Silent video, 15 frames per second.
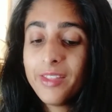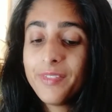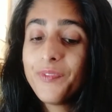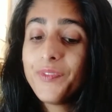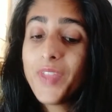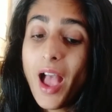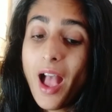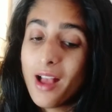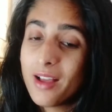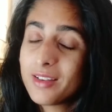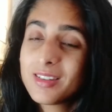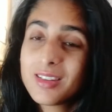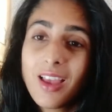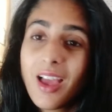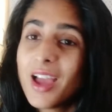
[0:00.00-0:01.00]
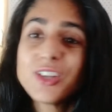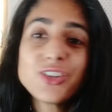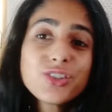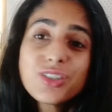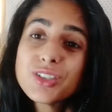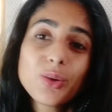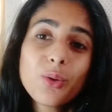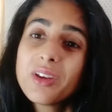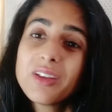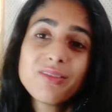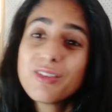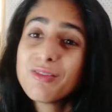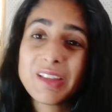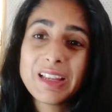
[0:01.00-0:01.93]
that I just don't even